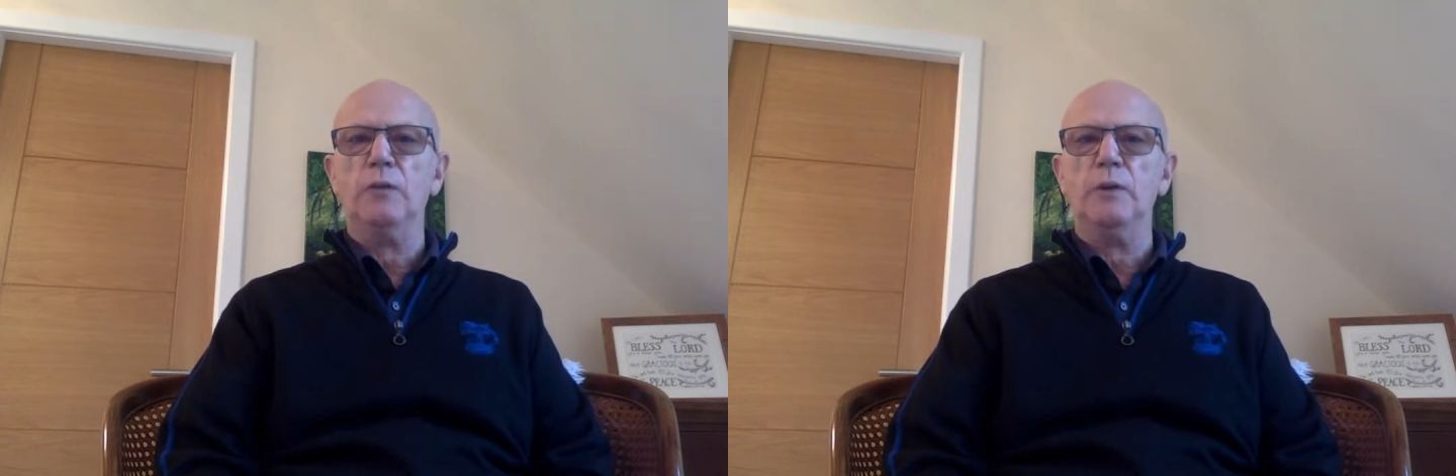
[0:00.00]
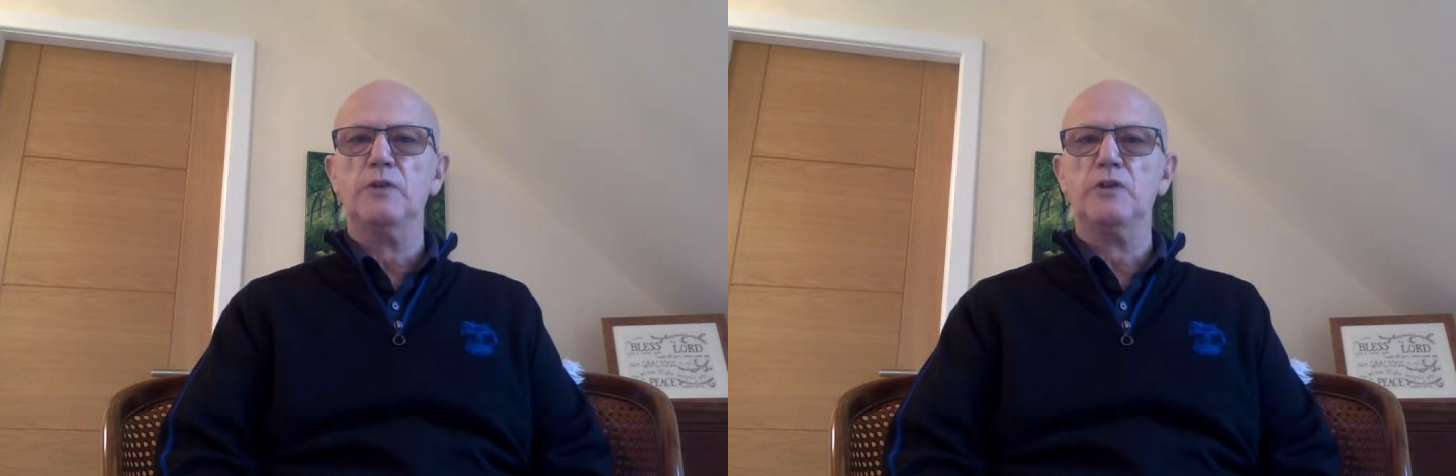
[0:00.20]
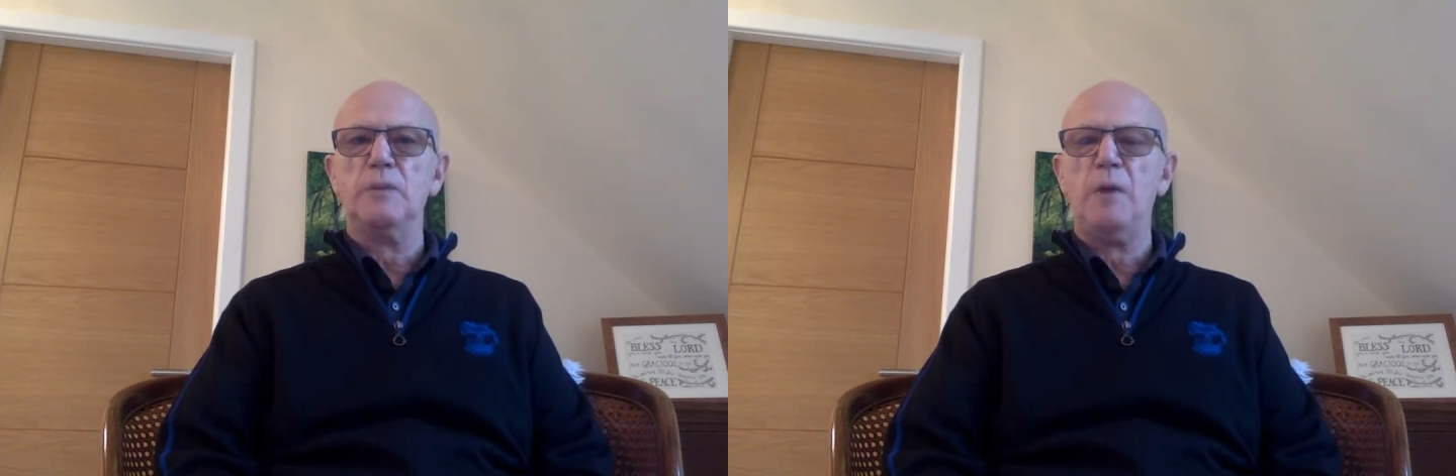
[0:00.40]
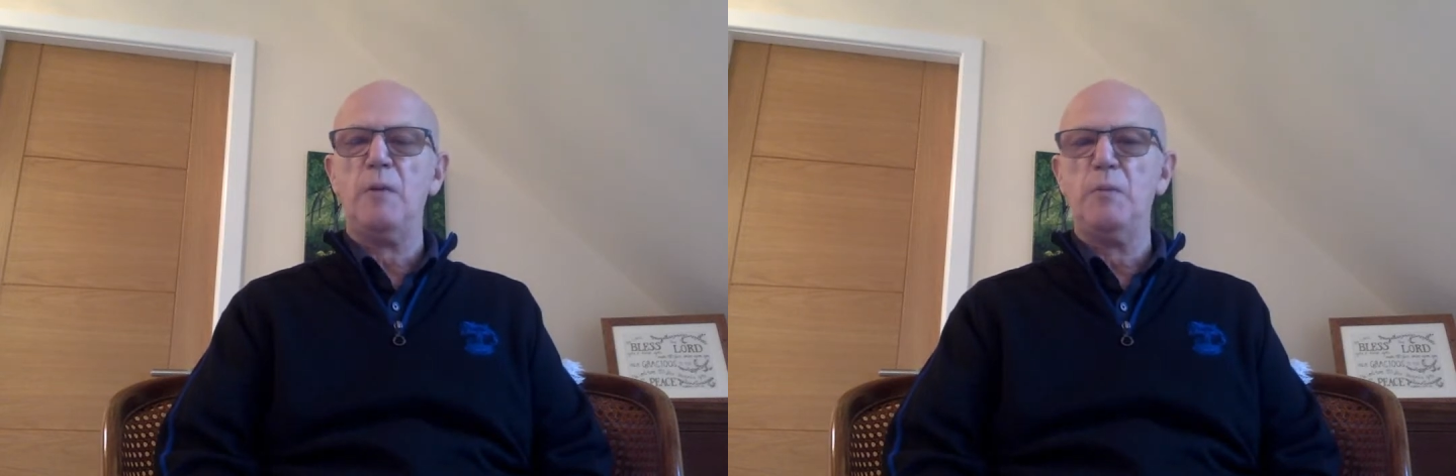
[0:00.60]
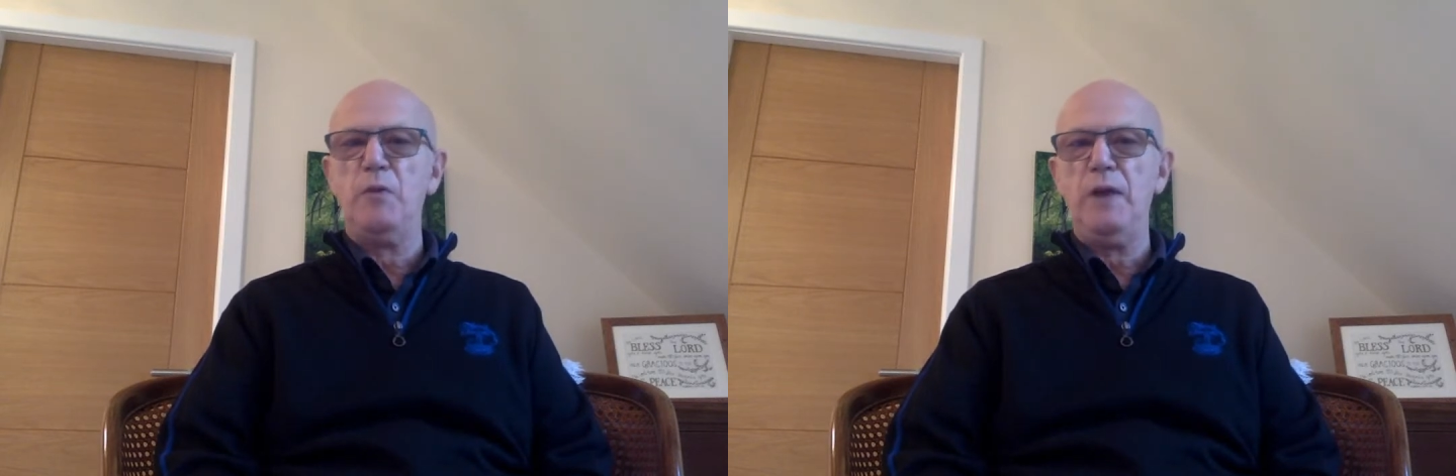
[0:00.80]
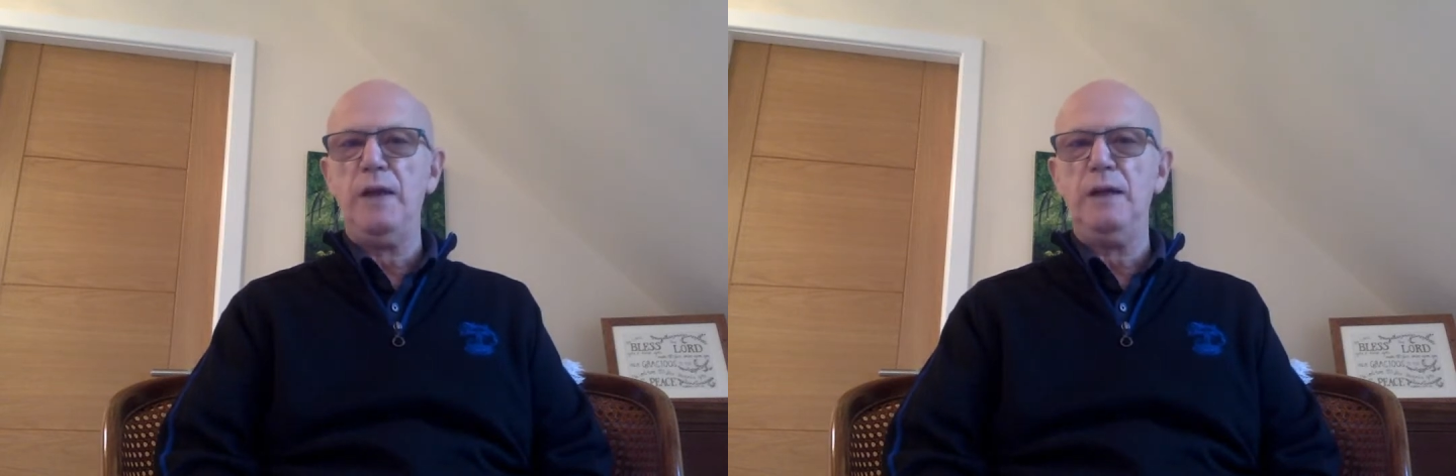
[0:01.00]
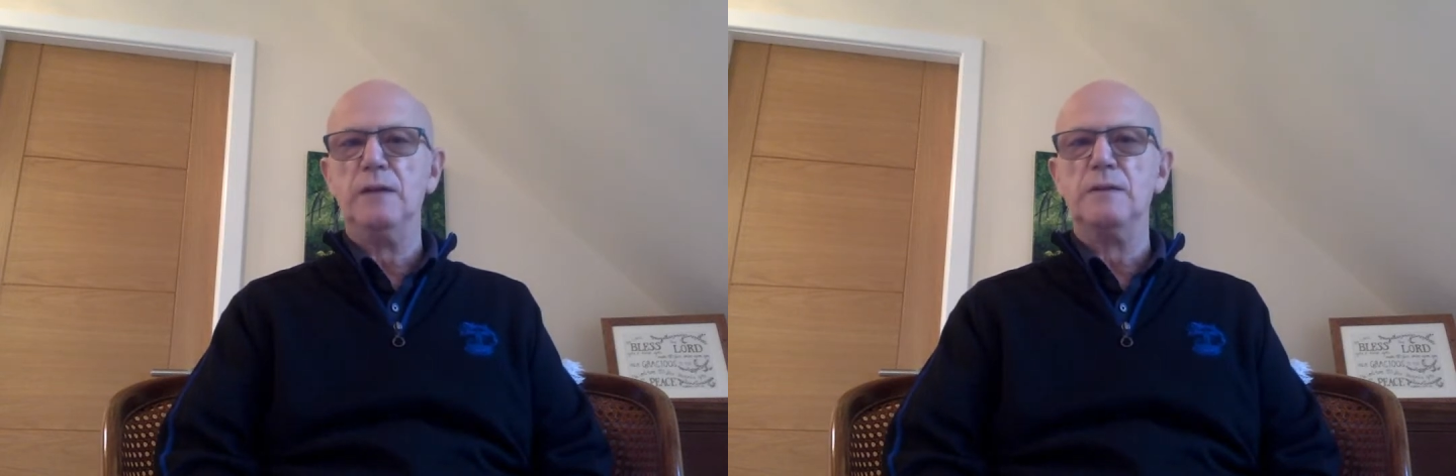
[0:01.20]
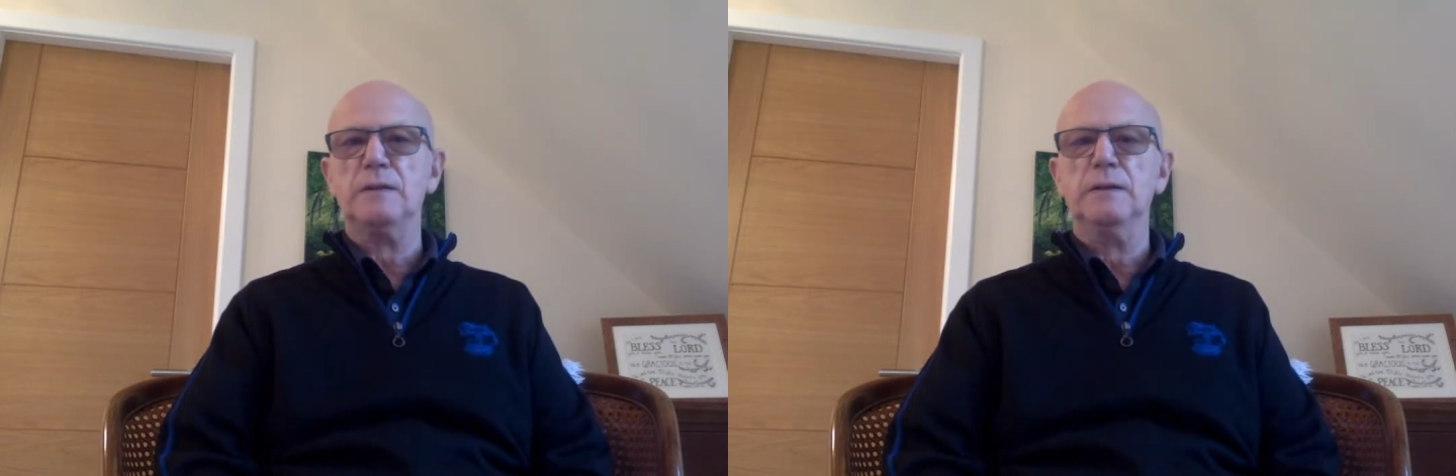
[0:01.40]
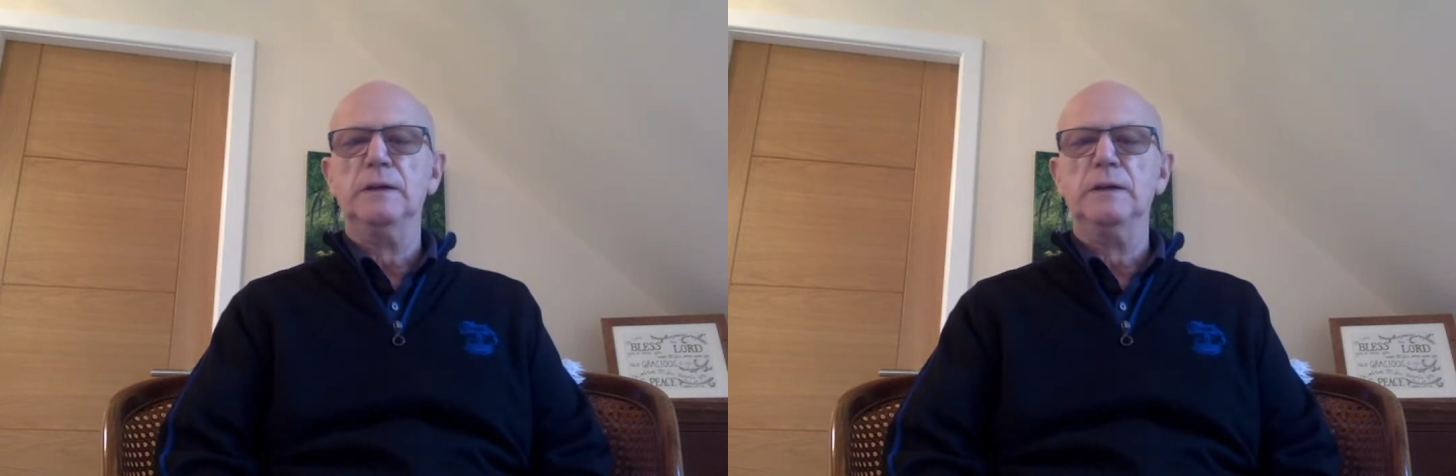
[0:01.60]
which is about praise.